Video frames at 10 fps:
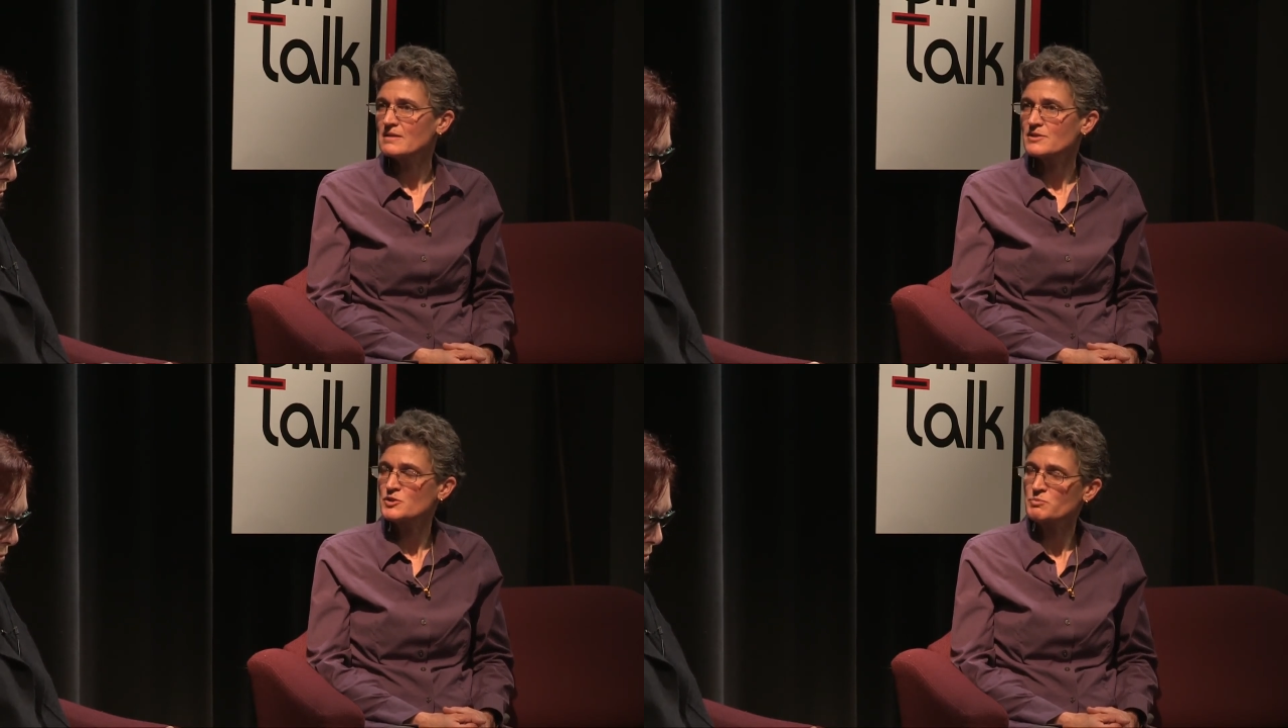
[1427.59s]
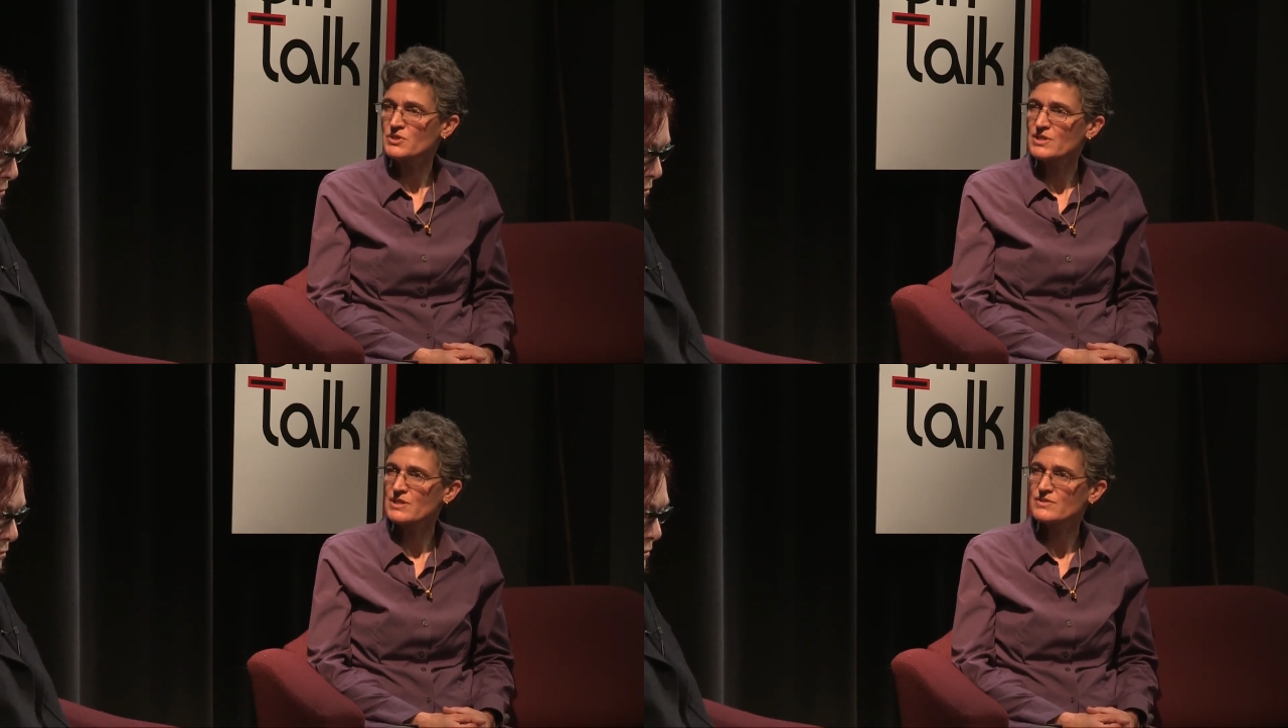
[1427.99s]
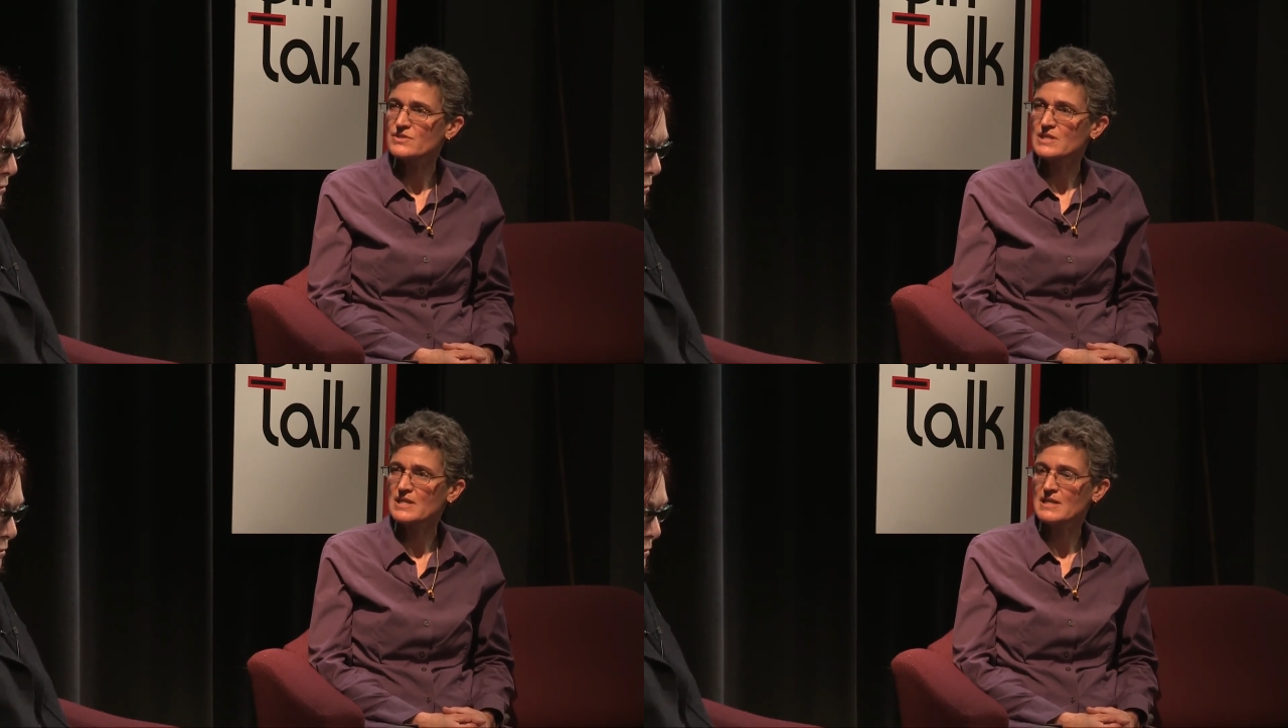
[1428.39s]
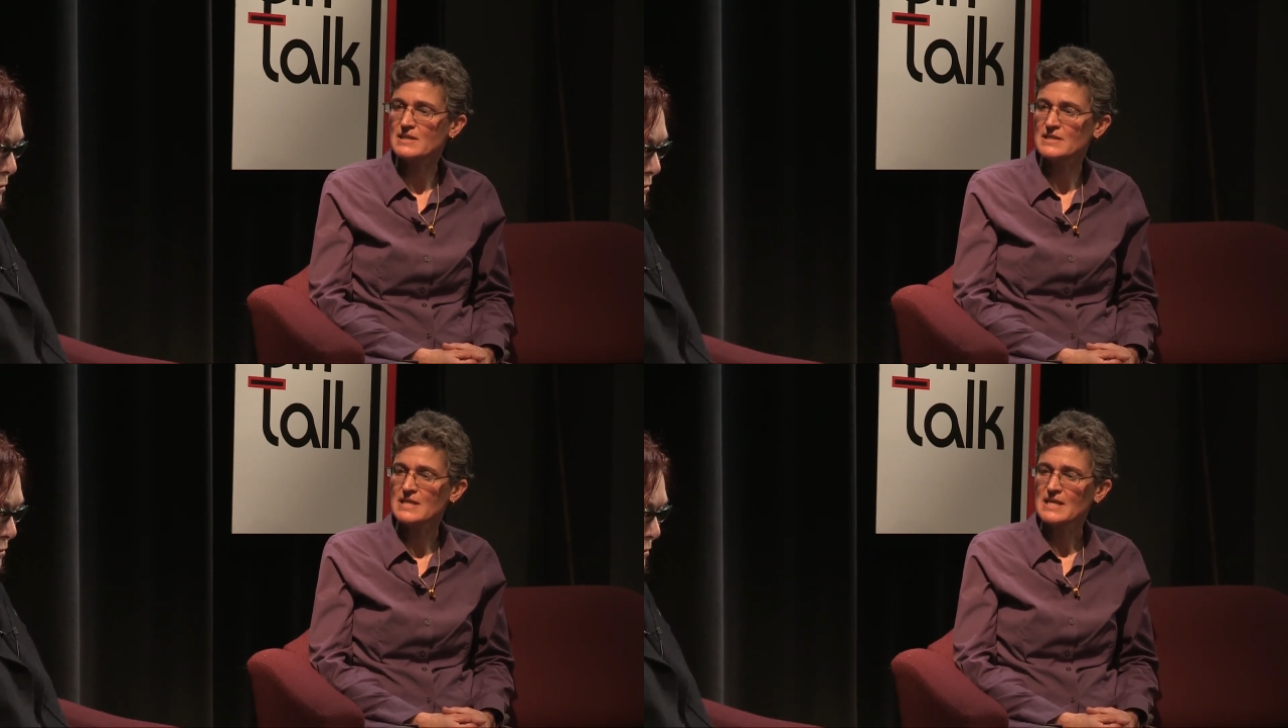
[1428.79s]
experience
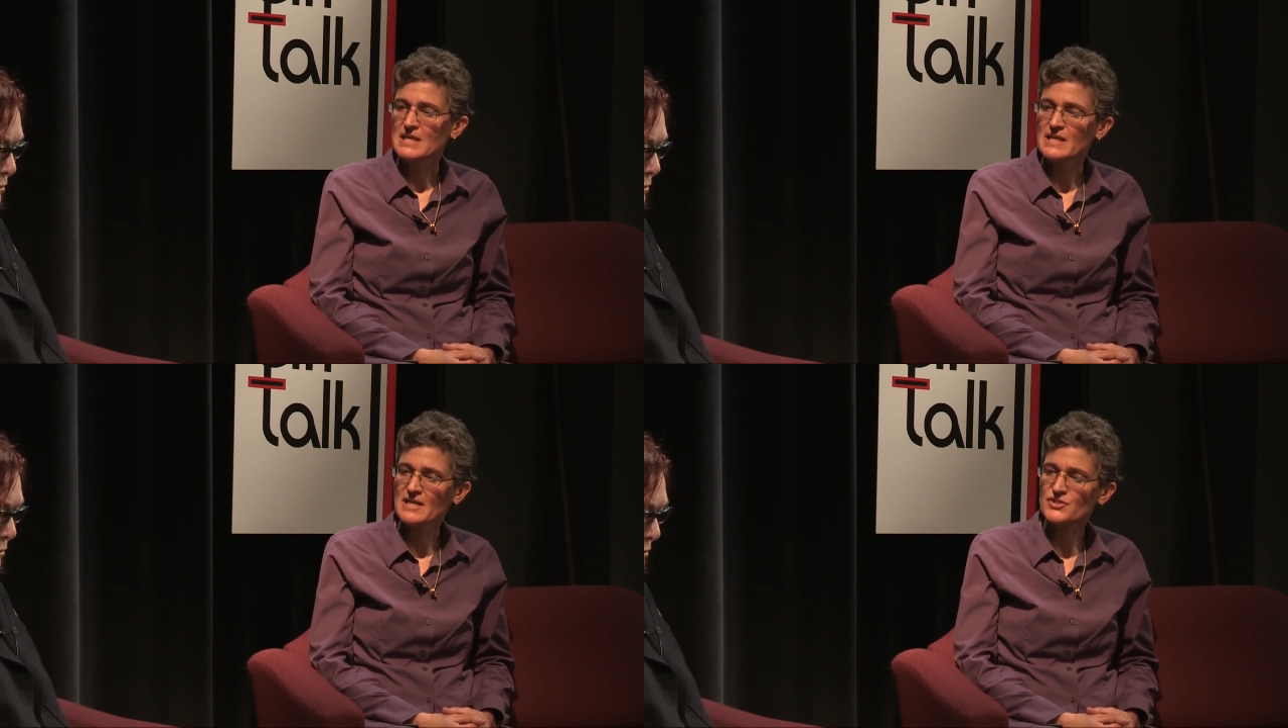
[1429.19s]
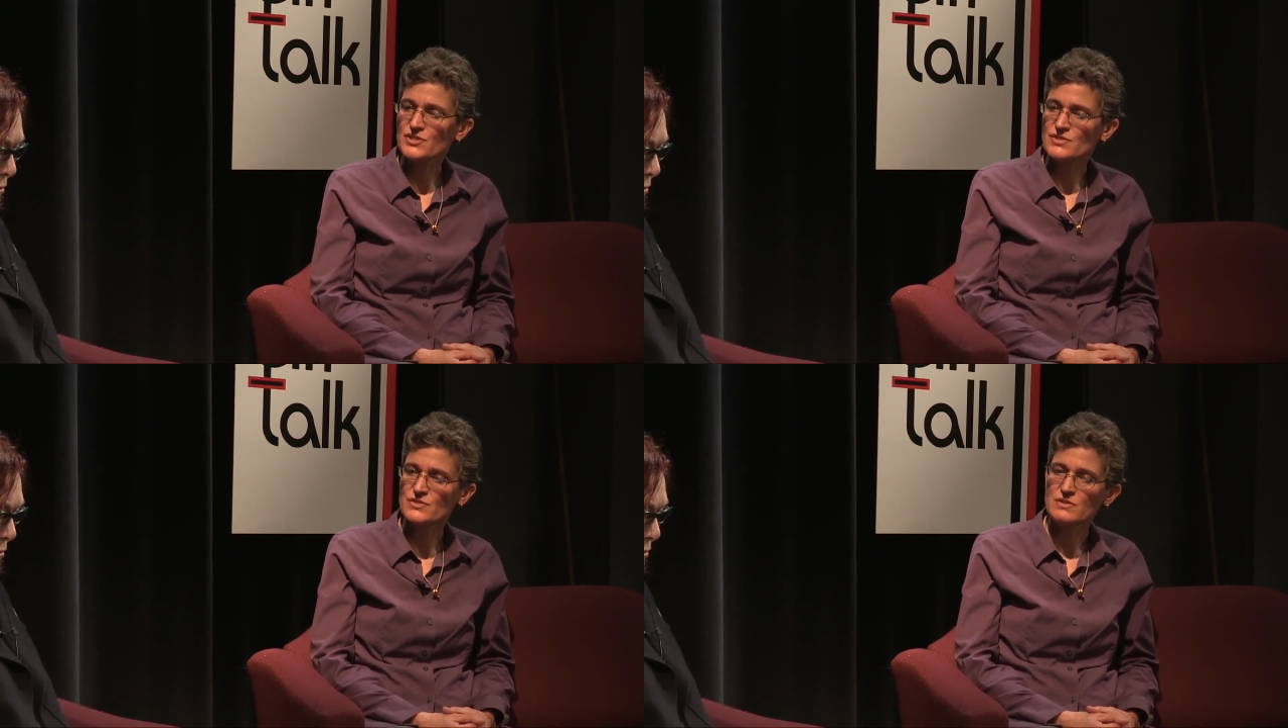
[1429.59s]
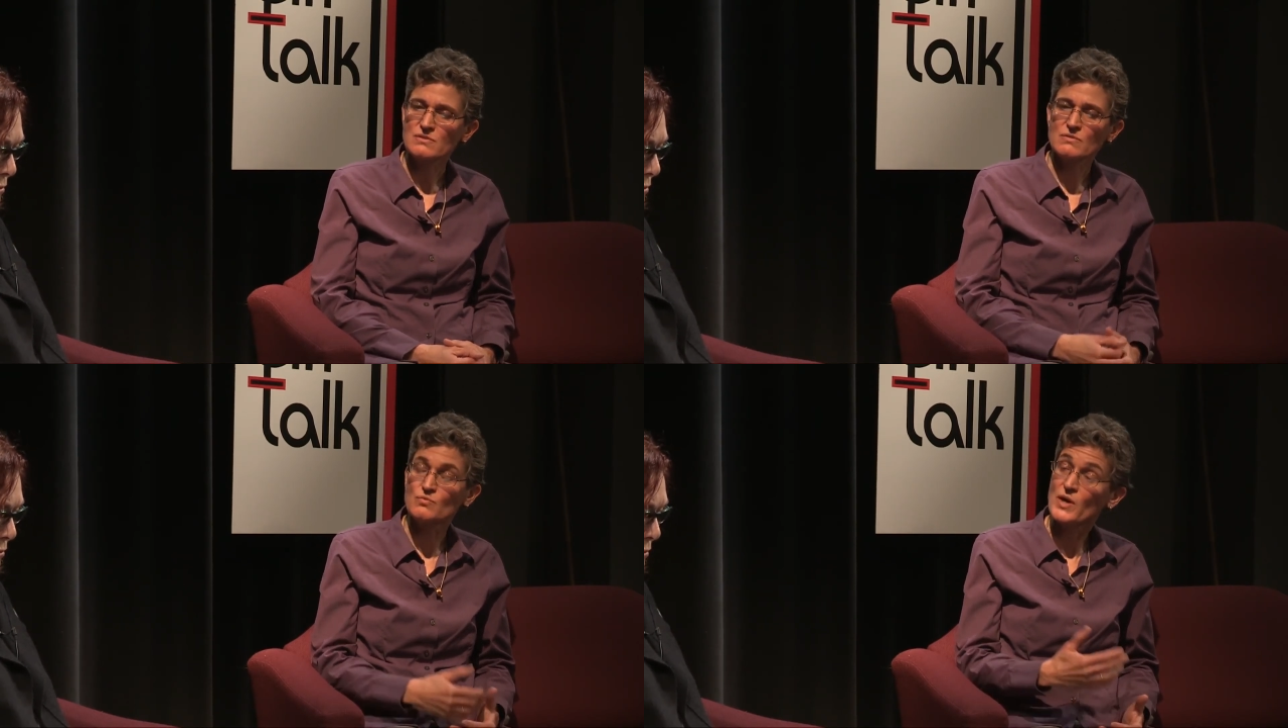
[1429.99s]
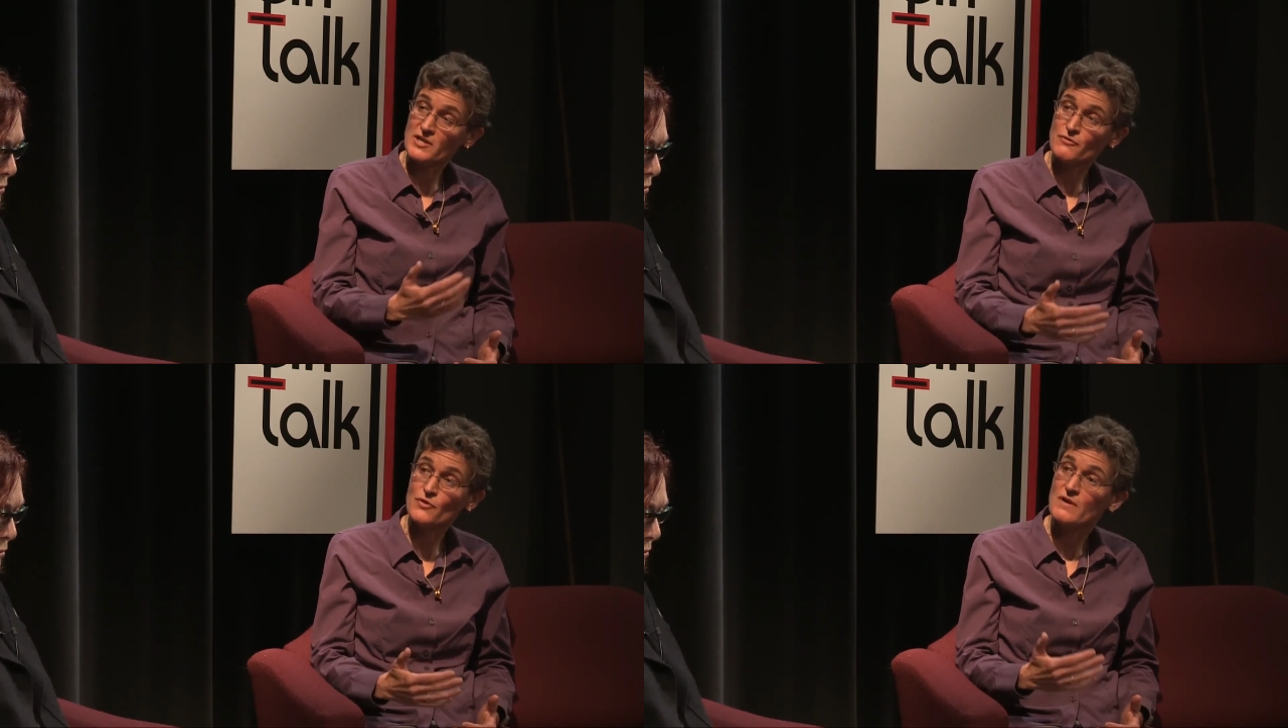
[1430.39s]
in not just
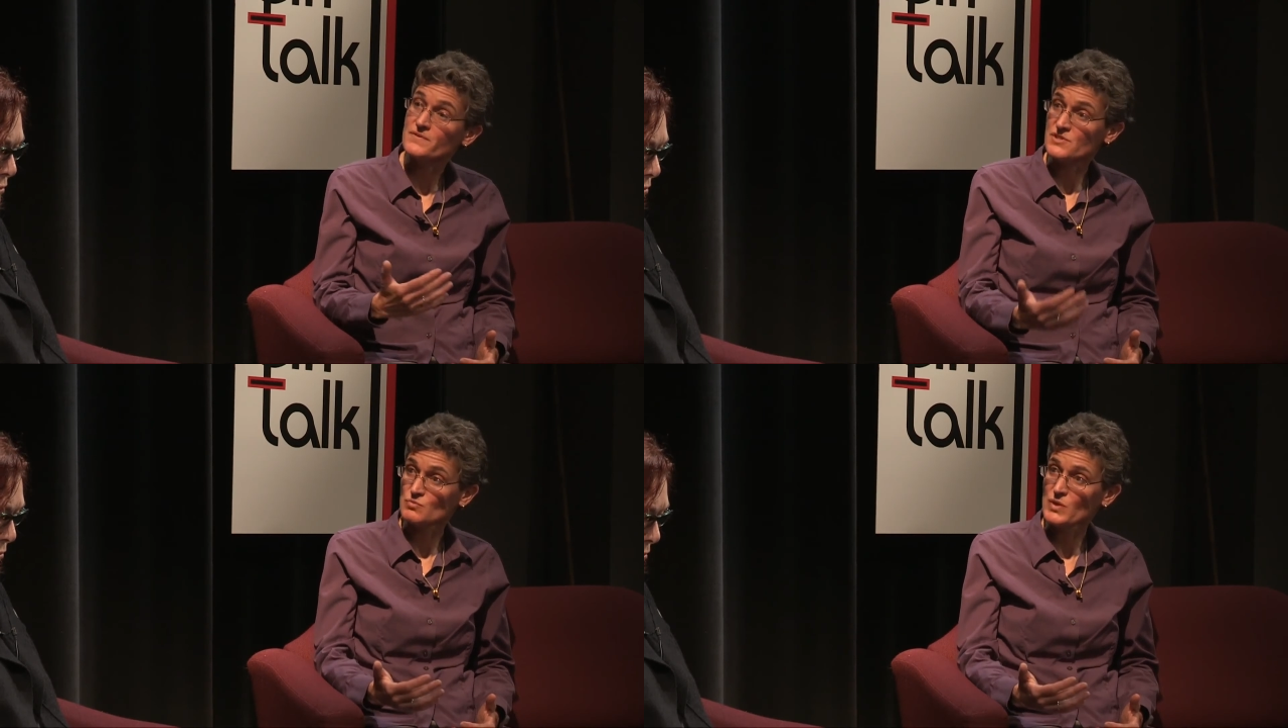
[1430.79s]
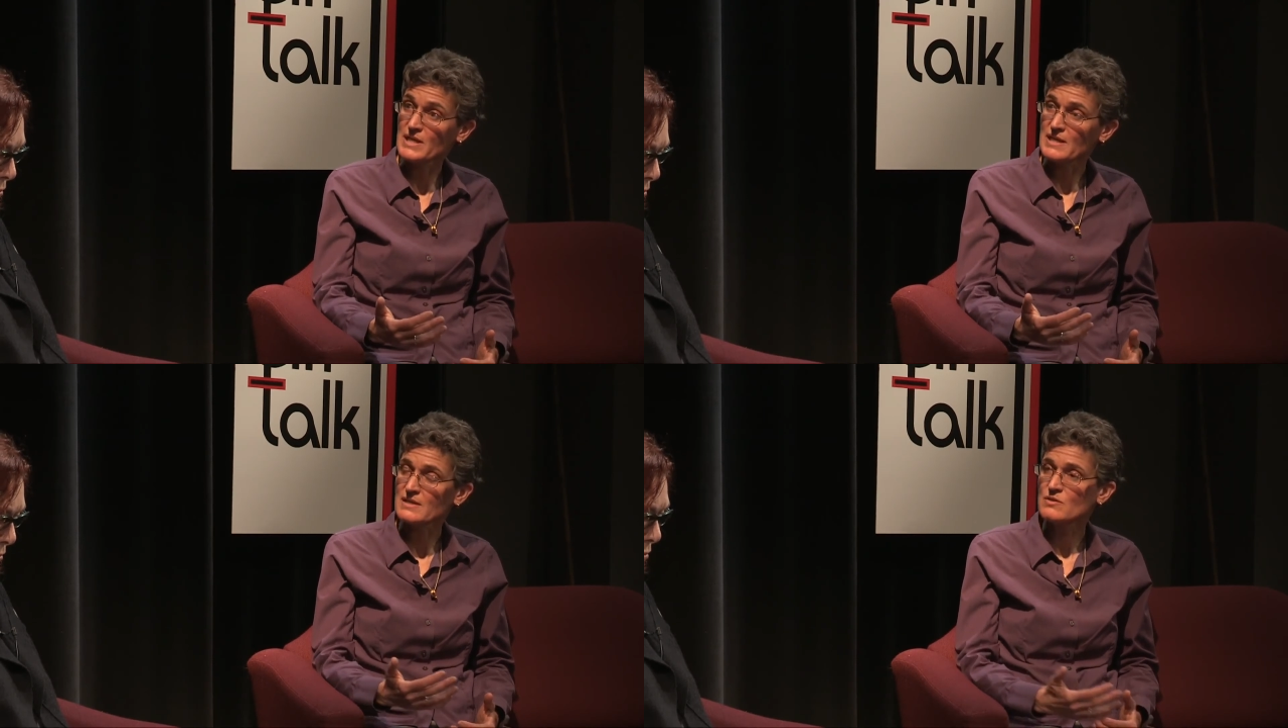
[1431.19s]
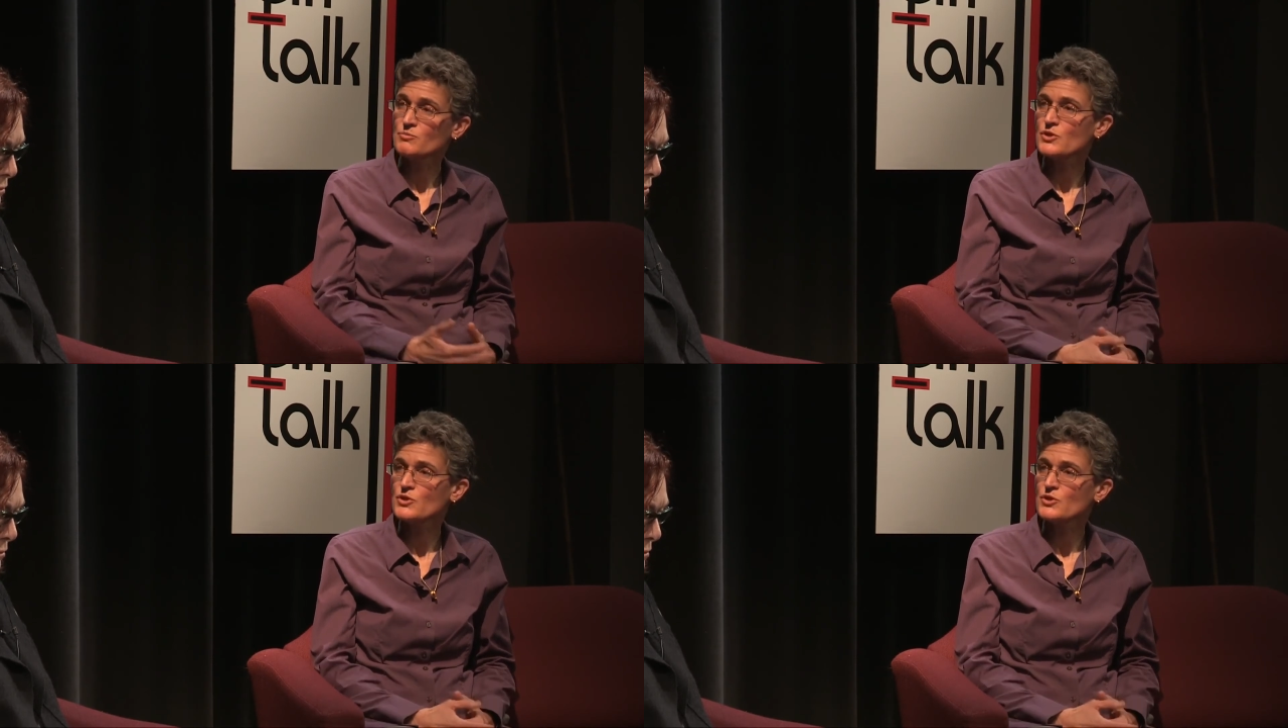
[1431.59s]
running for office and winning,